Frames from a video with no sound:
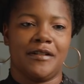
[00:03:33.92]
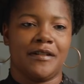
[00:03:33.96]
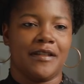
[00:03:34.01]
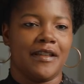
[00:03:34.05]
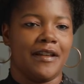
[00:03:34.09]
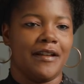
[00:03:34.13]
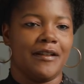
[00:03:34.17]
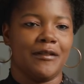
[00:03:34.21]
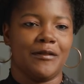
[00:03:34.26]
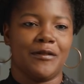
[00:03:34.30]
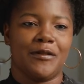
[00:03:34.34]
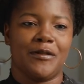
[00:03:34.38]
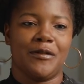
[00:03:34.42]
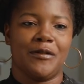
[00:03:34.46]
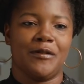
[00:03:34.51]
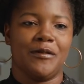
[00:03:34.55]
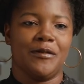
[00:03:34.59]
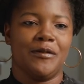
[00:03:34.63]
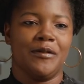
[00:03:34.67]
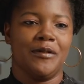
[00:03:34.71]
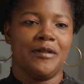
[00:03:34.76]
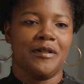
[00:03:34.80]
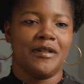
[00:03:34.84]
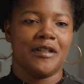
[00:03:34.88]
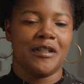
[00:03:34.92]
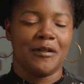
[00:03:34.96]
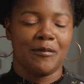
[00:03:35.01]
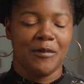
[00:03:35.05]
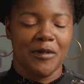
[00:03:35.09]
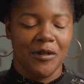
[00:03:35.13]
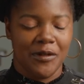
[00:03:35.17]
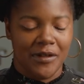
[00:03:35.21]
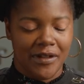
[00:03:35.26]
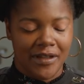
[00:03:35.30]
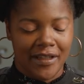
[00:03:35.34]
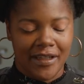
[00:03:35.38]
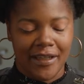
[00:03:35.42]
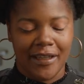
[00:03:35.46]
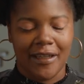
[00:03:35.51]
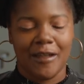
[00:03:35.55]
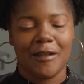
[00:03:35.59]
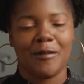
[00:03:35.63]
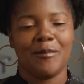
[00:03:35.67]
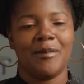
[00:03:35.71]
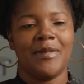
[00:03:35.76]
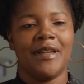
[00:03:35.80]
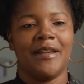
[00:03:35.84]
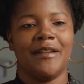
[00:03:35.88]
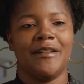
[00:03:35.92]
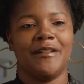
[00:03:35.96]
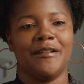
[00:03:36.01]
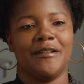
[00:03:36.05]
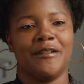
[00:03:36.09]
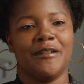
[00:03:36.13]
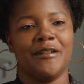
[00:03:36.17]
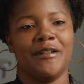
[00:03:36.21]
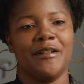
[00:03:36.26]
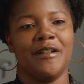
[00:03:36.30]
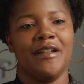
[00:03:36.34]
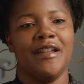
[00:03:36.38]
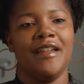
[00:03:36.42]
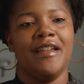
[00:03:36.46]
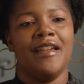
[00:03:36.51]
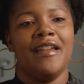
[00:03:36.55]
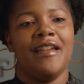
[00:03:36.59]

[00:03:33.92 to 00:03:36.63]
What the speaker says: us how to communicate better